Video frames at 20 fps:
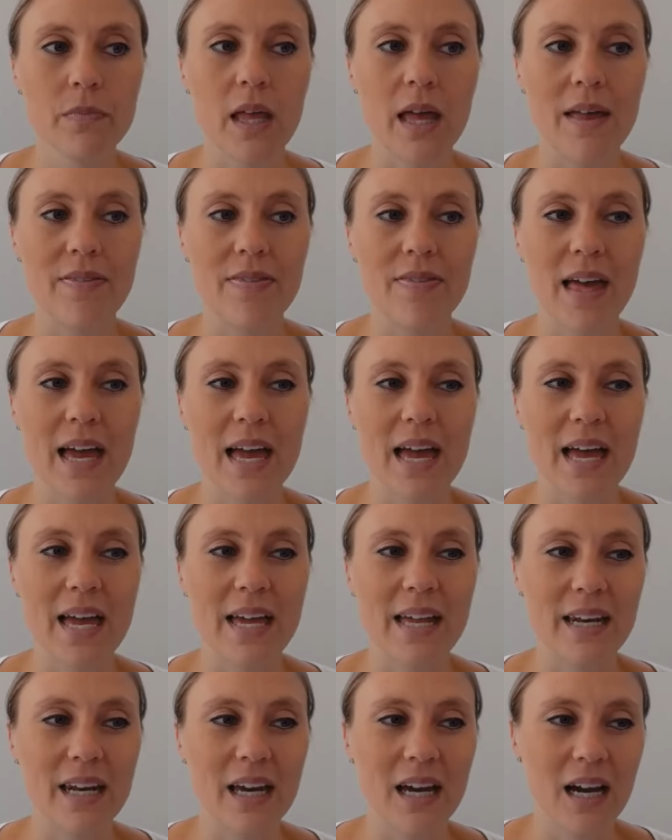and
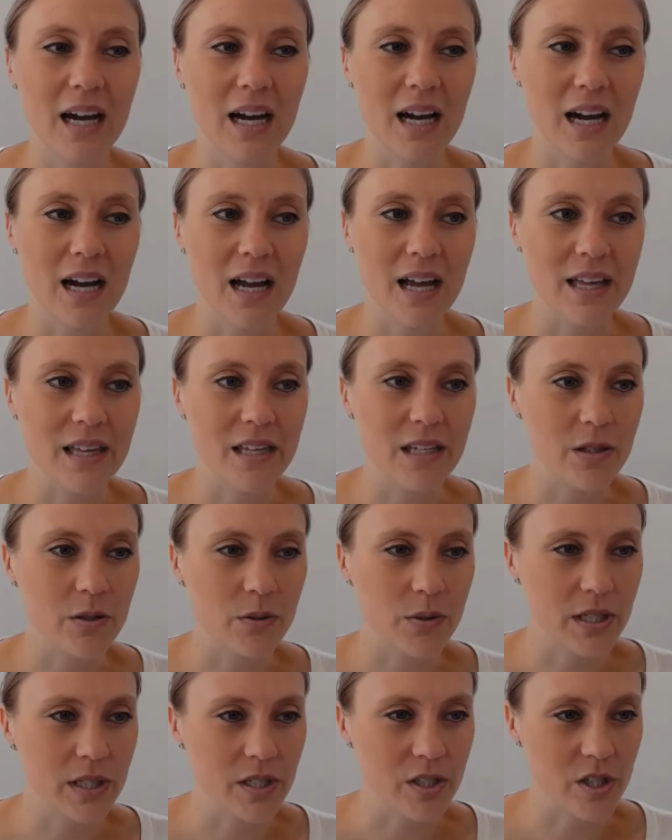then you
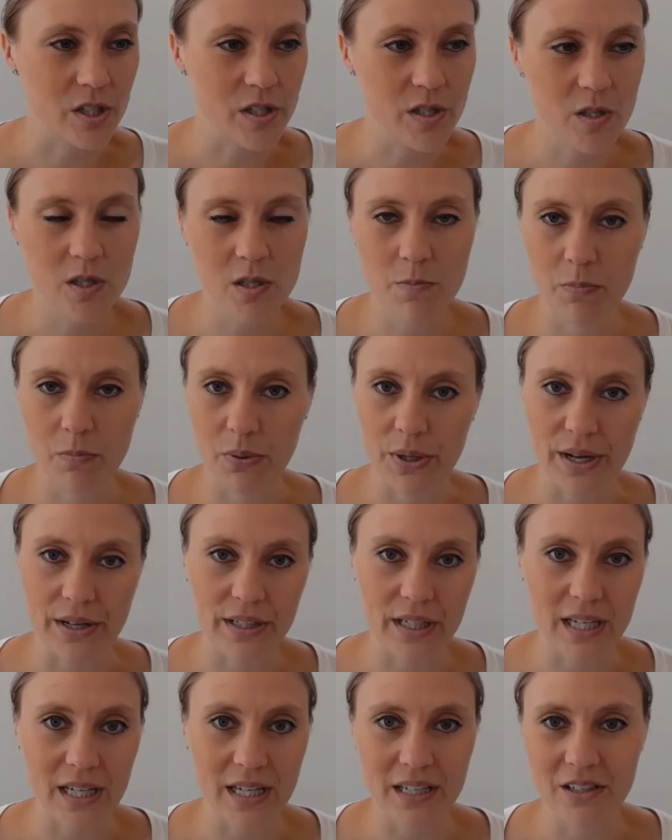can just
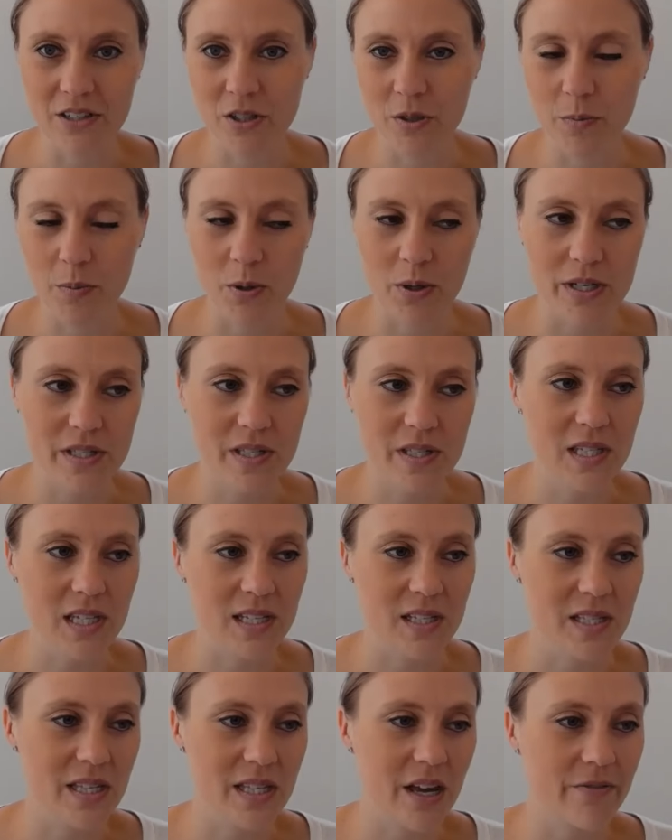plug in your
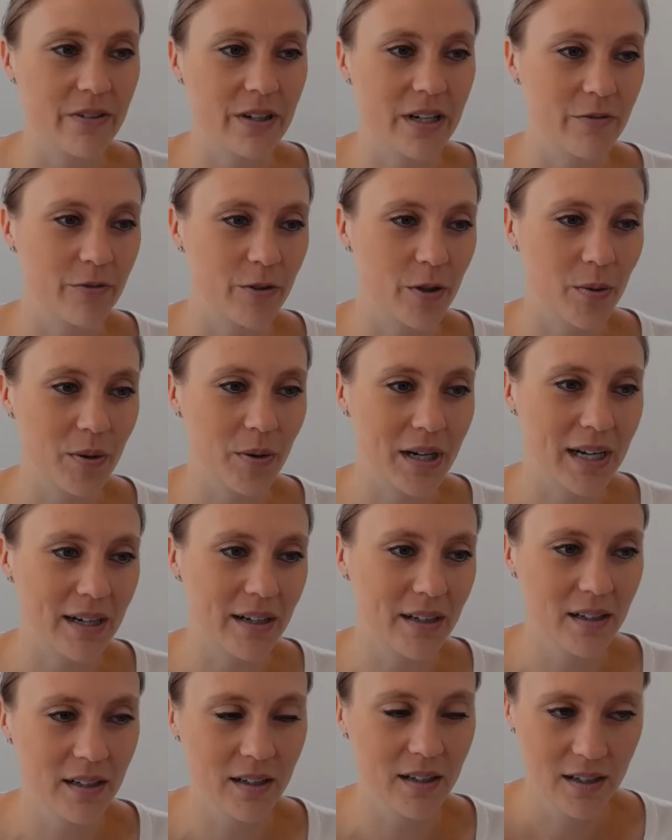0.67
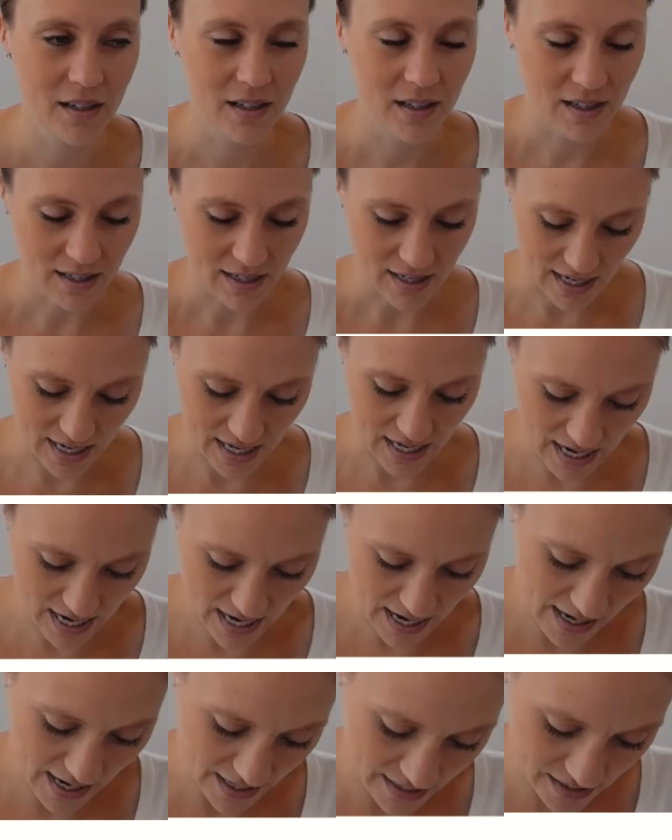everywhere,
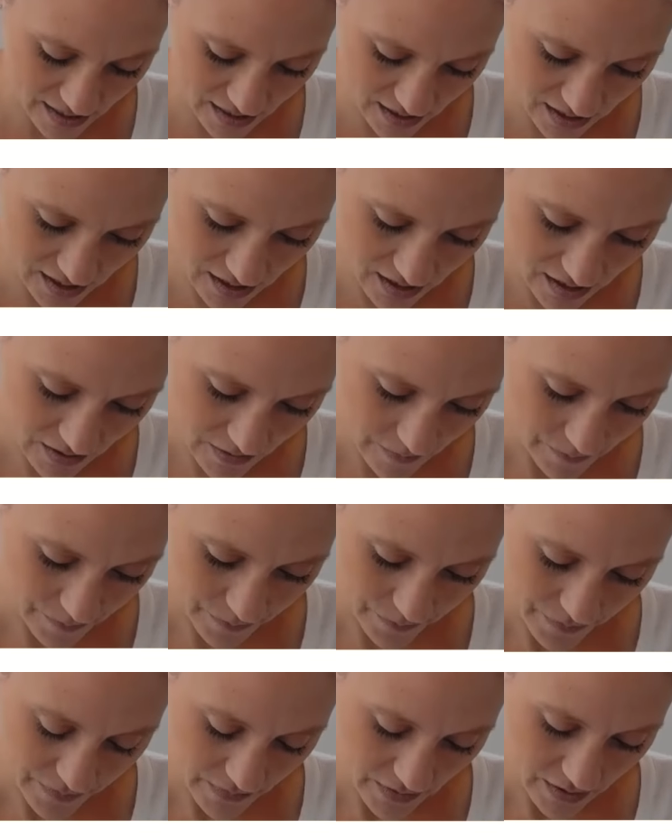and
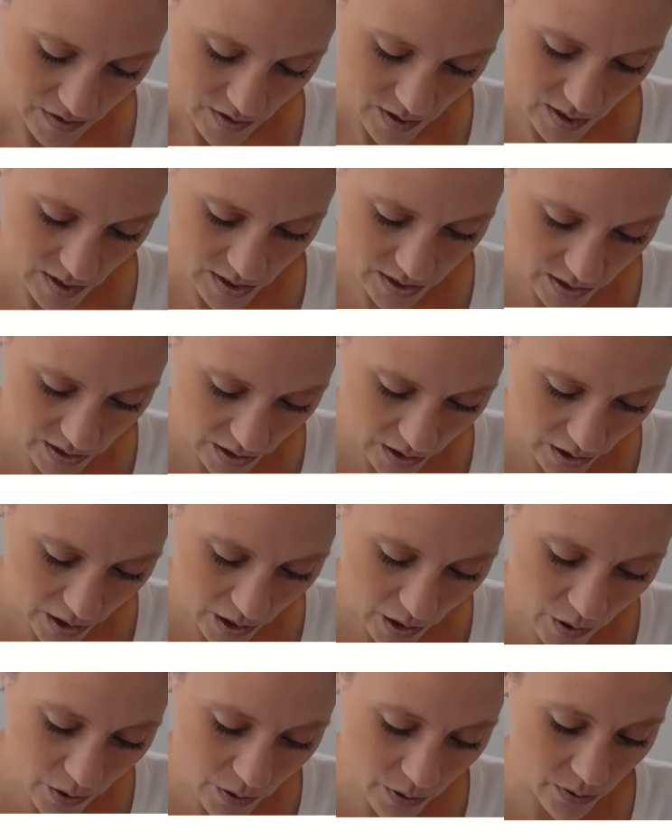
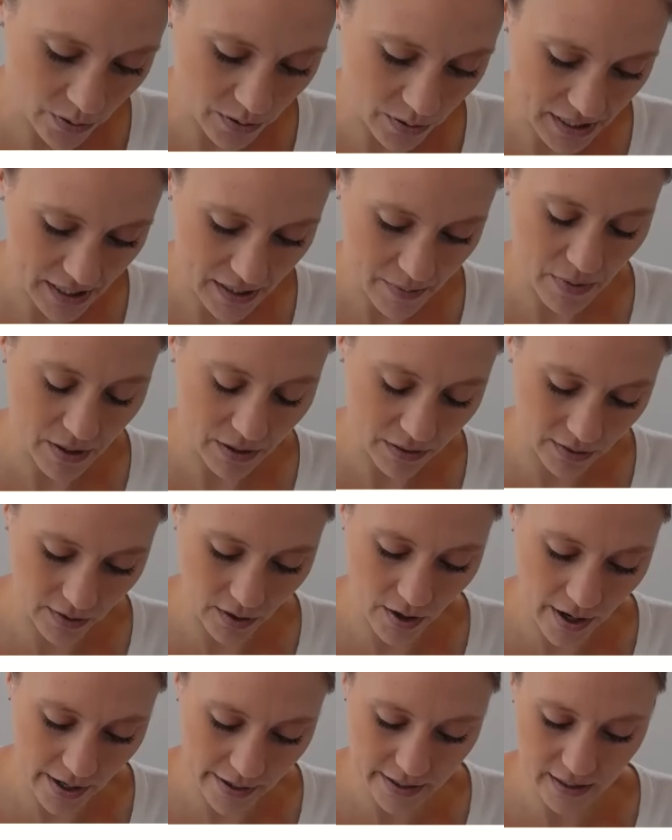slowly,
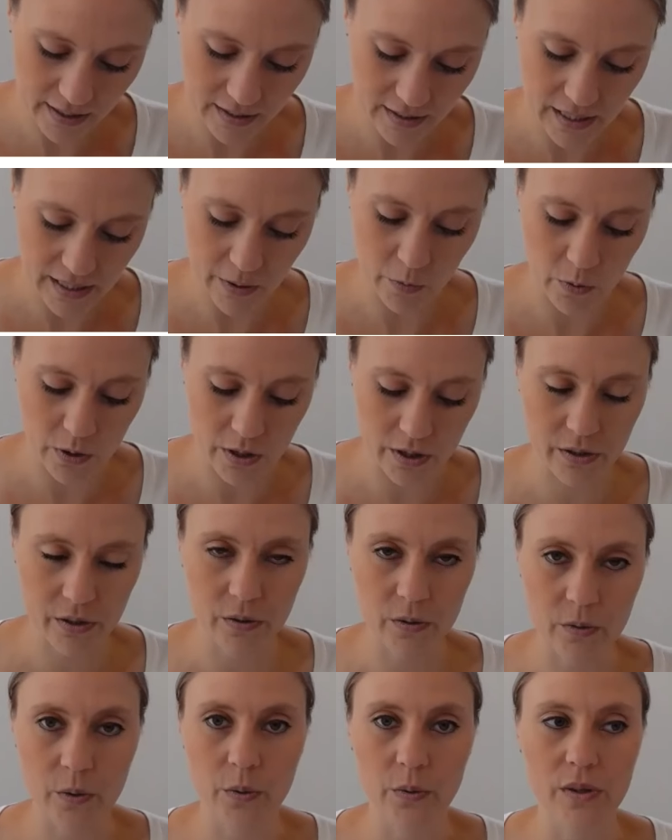methodically work
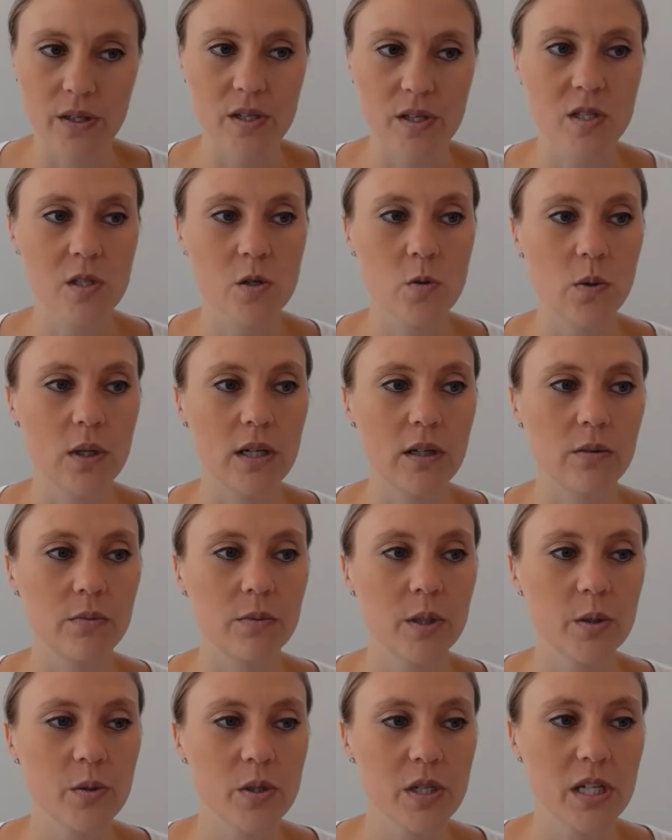through this square
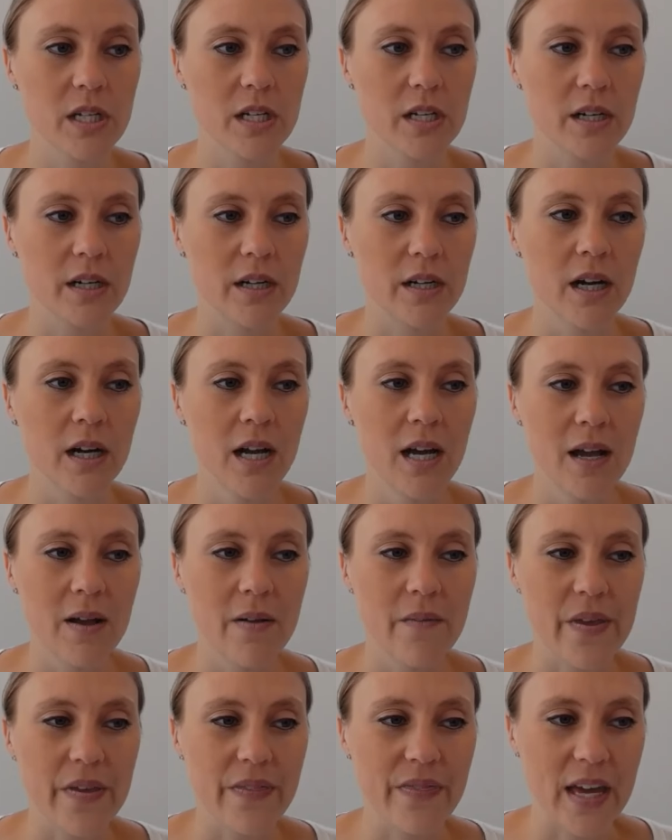root here.
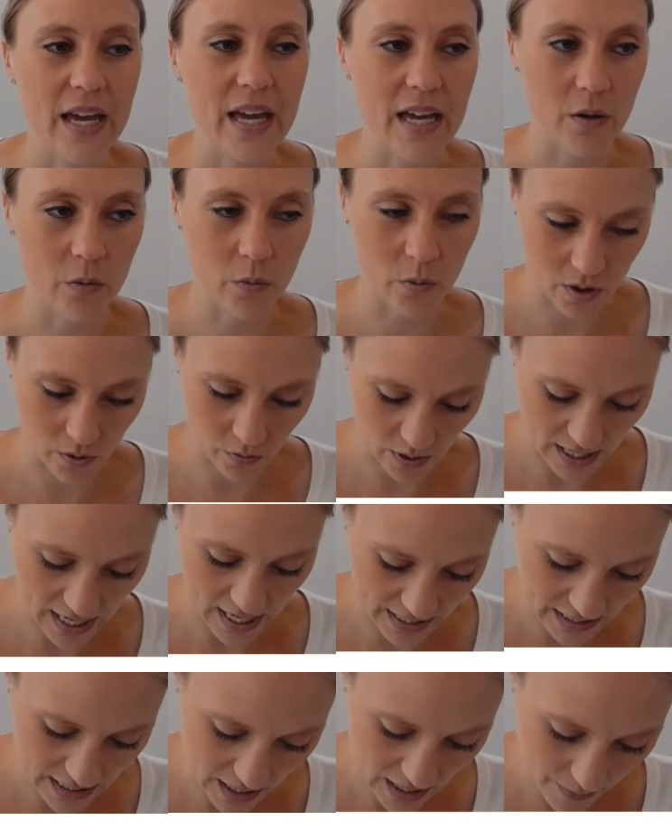And then where we end